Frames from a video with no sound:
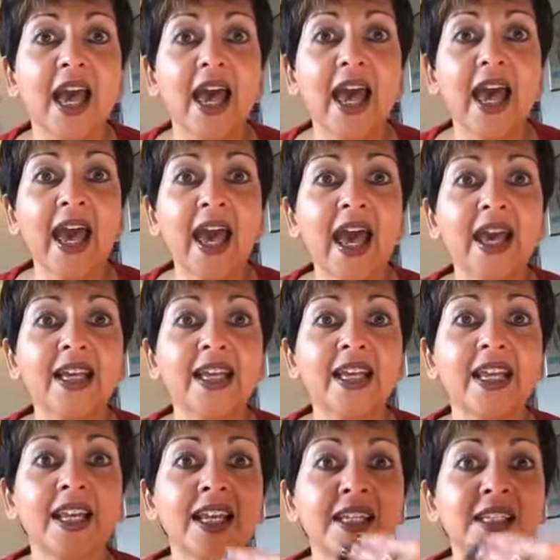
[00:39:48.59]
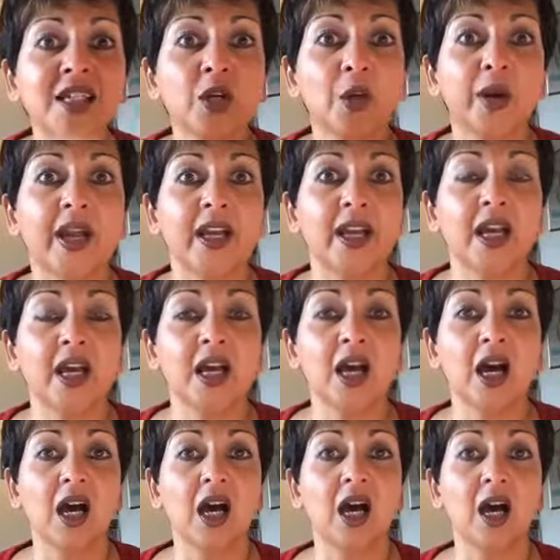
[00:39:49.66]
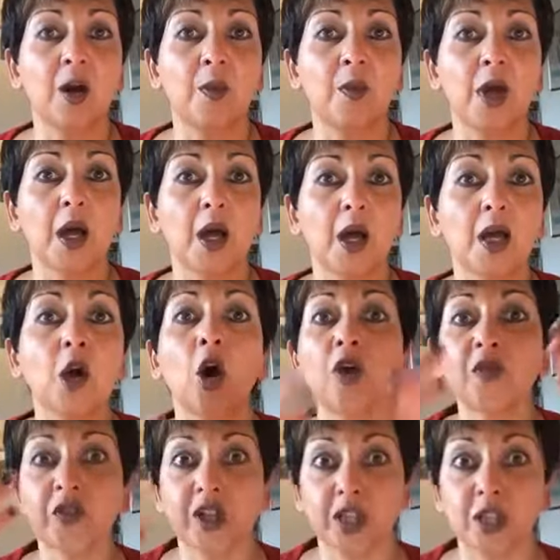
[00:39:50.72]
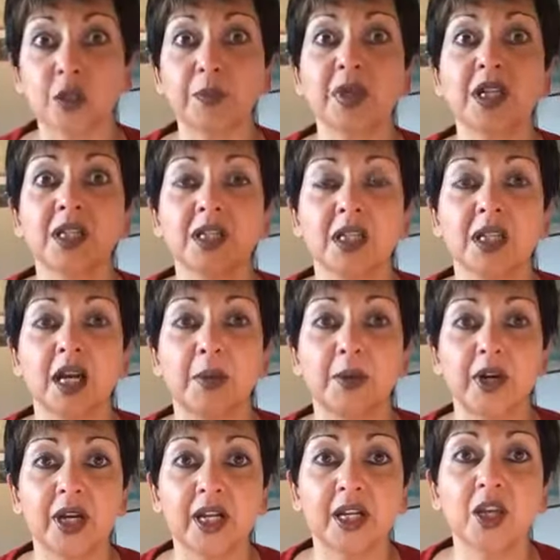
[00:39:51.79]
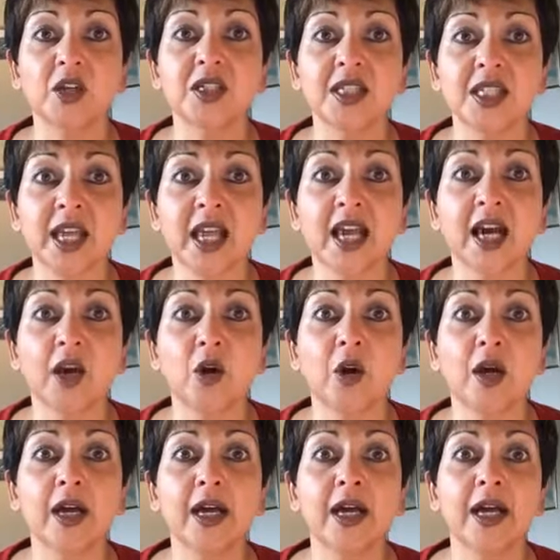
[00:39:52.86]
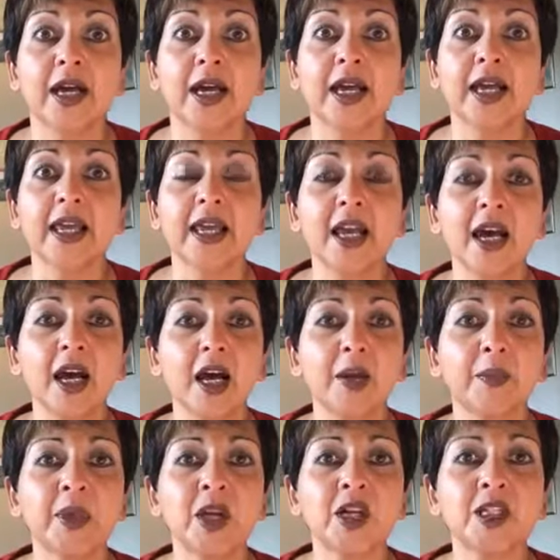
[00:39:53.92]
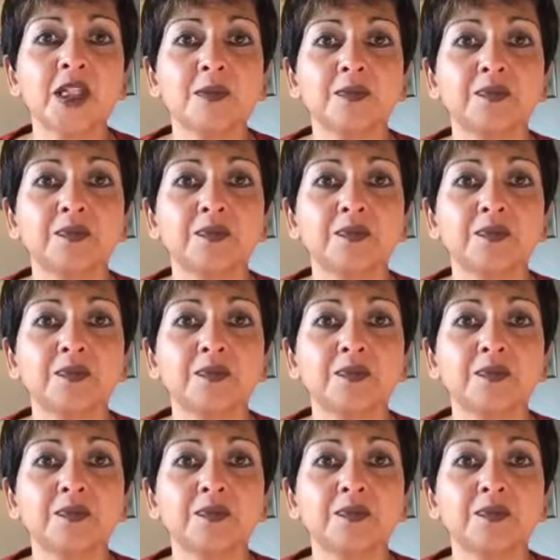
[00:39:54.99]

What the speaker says: And it is a great confidence builder, Gabriella. You're saying, yeah, because